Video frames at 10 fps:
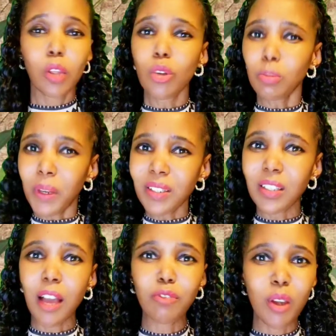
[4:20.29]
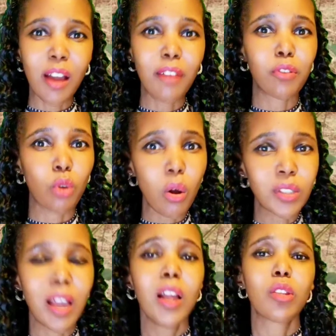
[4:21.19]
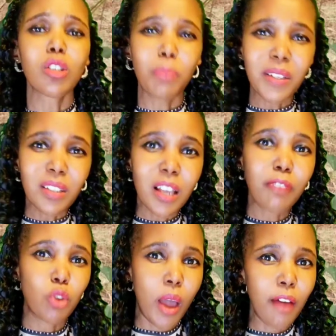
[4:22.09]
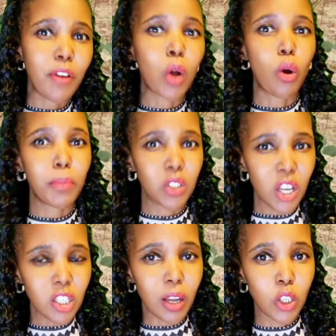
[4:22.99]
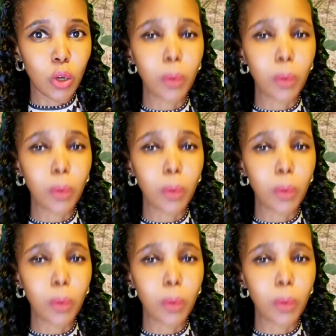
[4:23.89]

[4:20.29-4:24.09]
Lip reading: those places have to have roads, those places have to have accommodation,